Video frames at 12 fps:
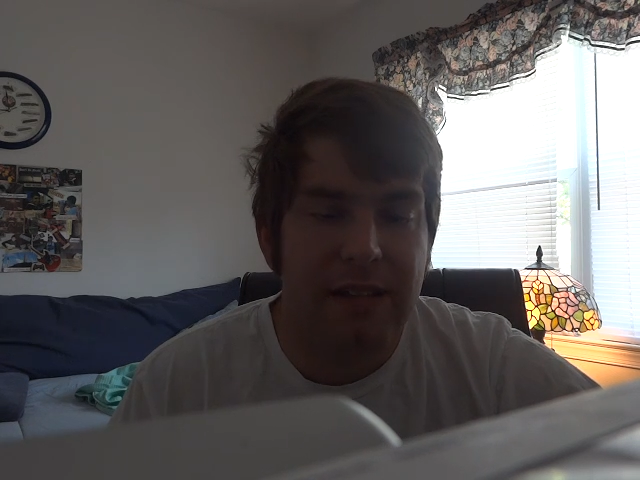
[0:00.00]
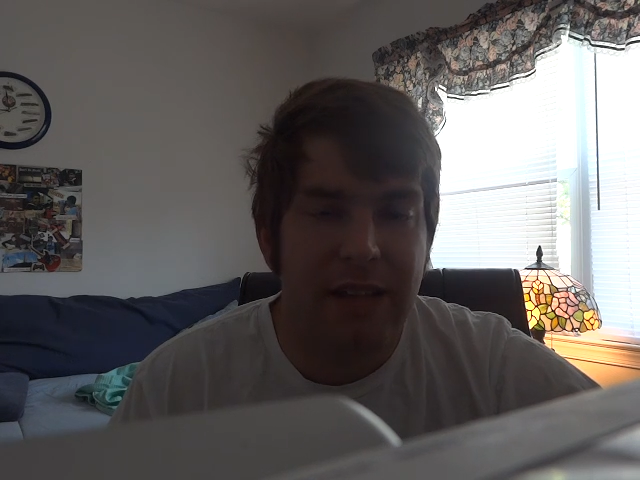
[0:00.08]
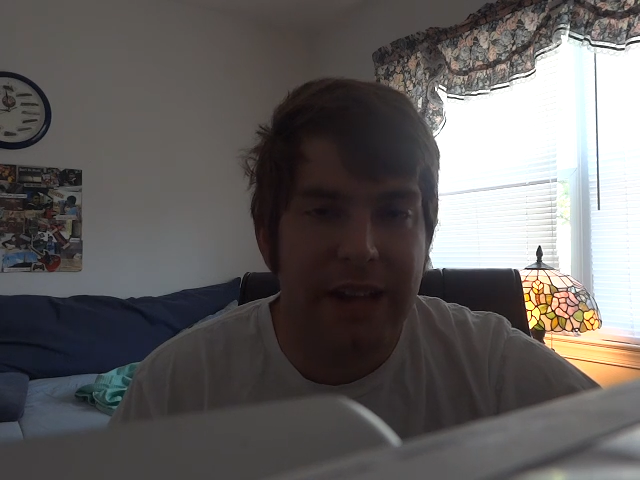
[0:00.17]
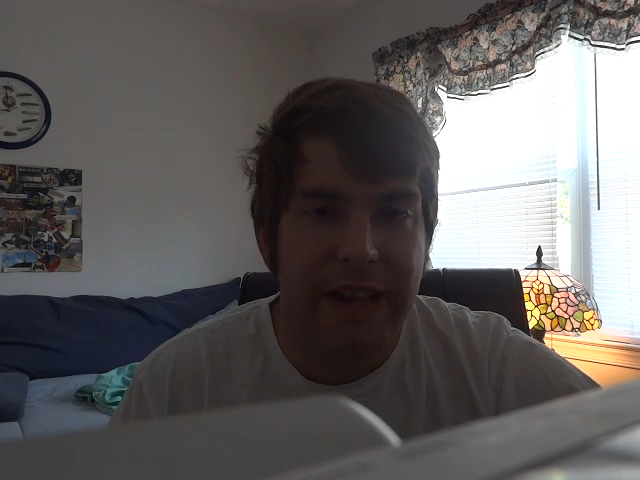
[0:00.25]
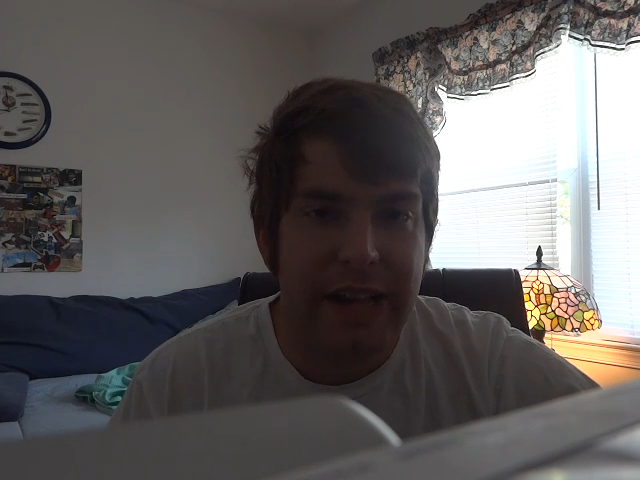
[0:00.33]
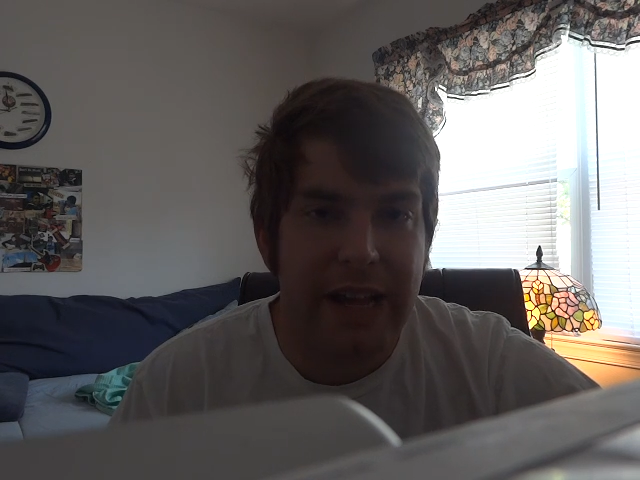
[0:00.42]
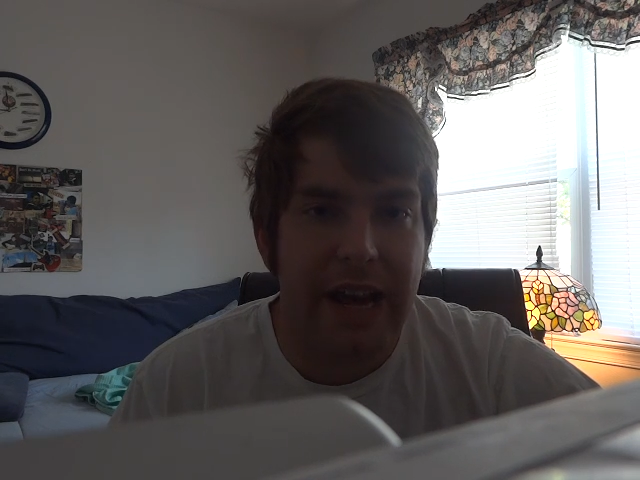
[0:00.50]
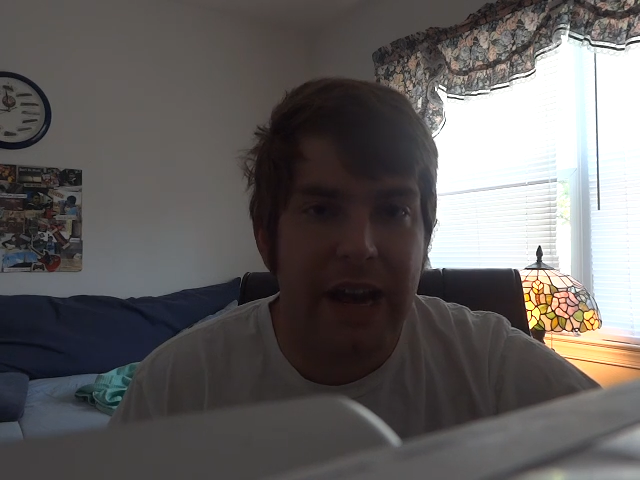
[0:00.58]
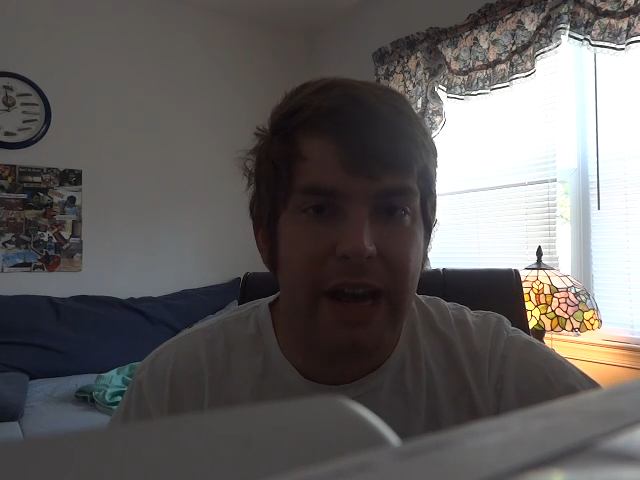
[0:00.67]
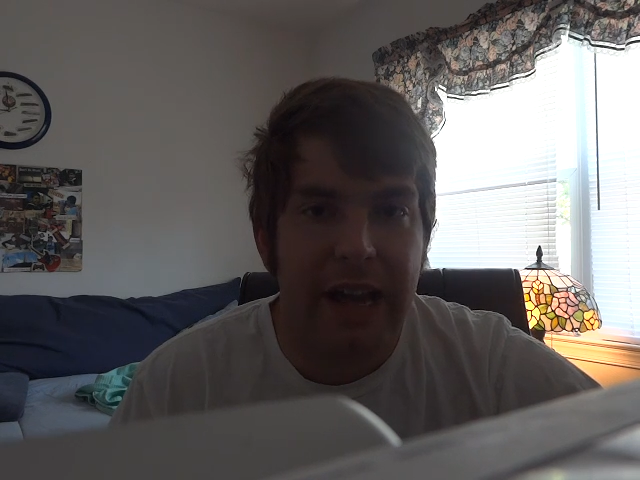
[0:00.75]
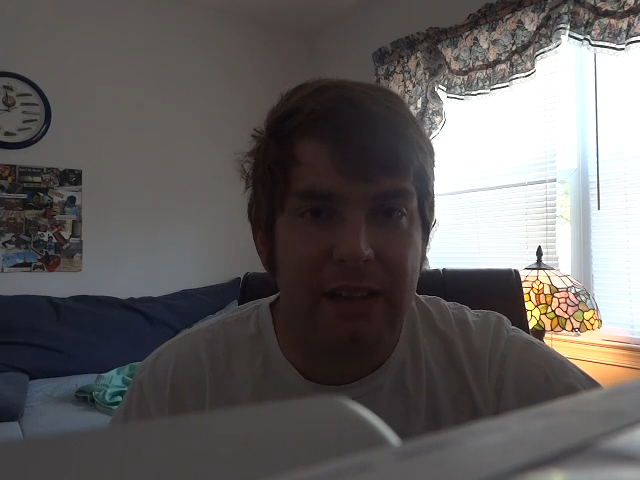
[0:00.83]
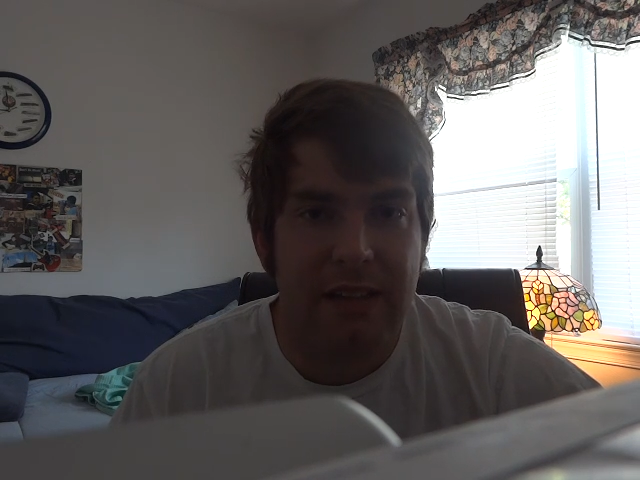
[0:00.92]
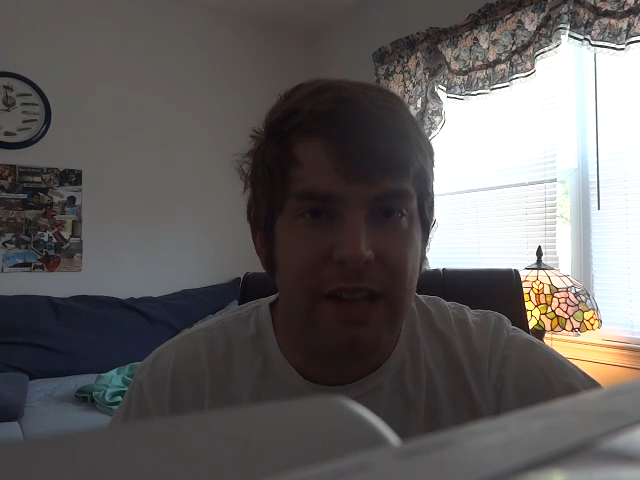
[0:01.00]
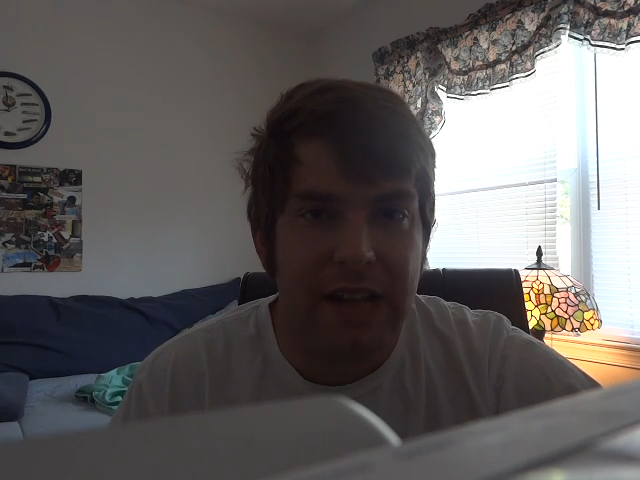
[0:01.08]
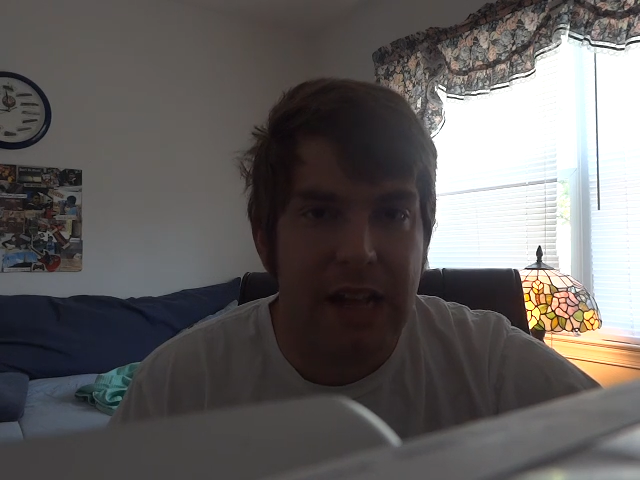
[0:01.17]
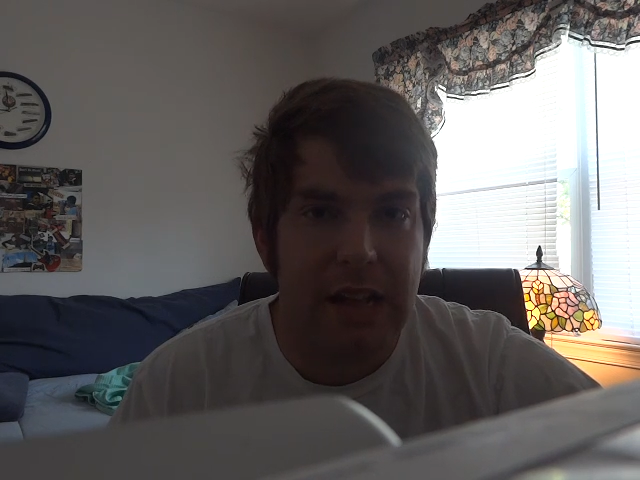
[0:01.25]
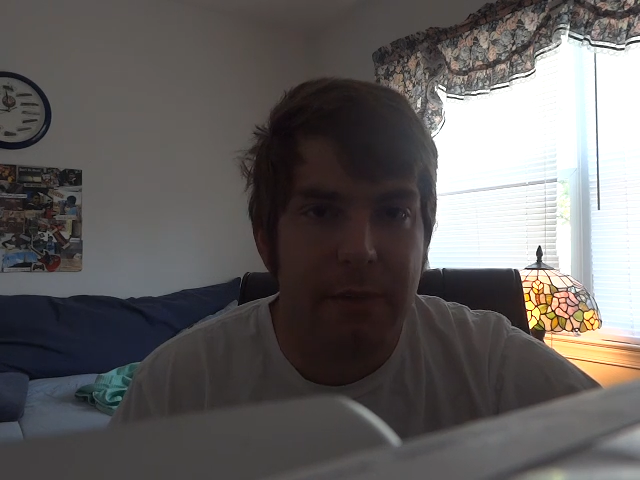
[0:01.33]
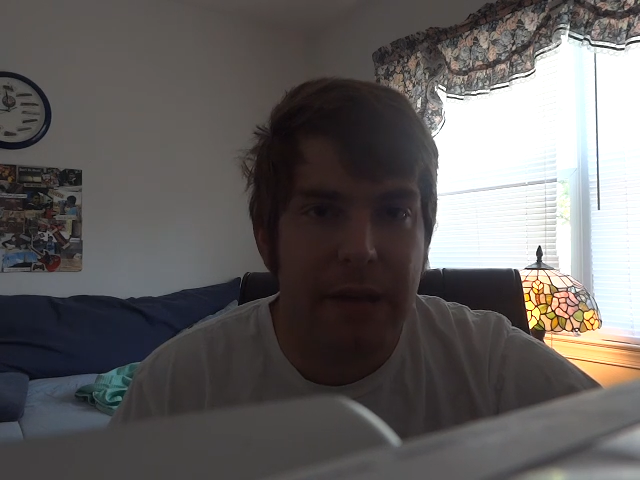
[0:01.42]
1080i, and
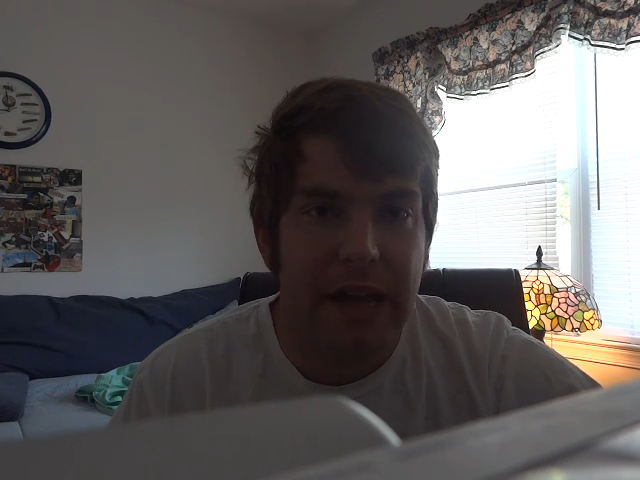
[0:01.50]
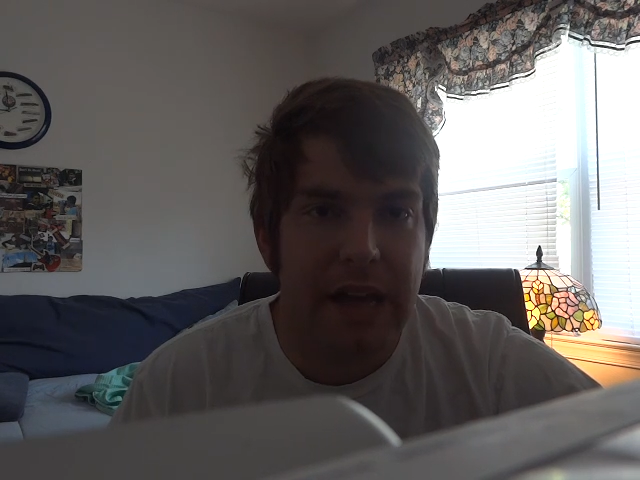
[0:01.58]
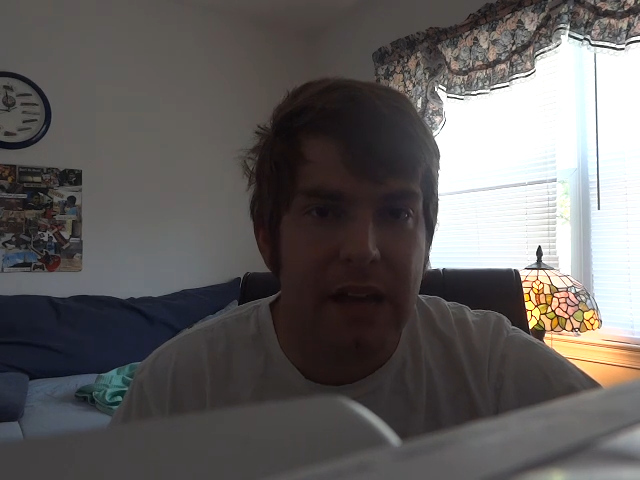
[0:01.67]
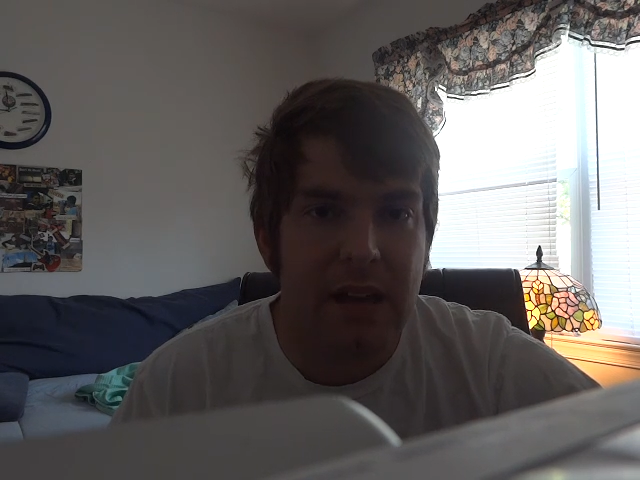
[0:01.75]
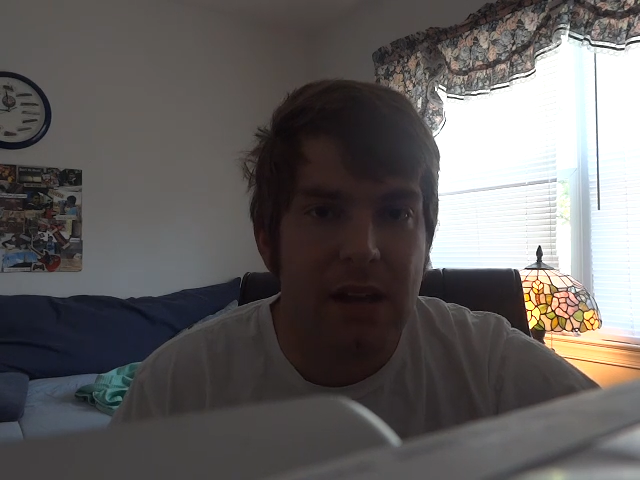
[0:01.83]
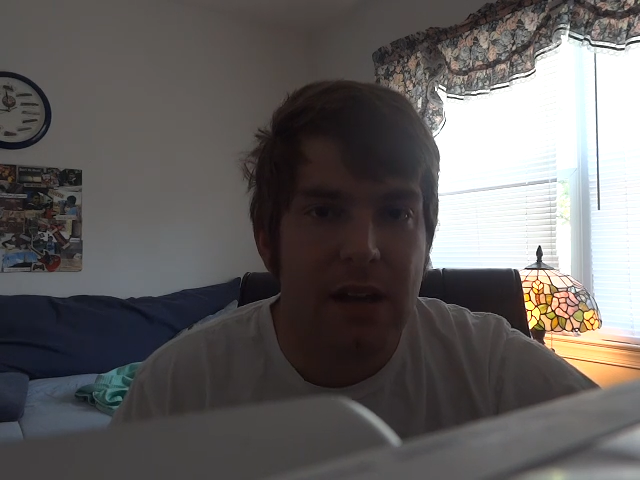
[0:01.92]
1080p.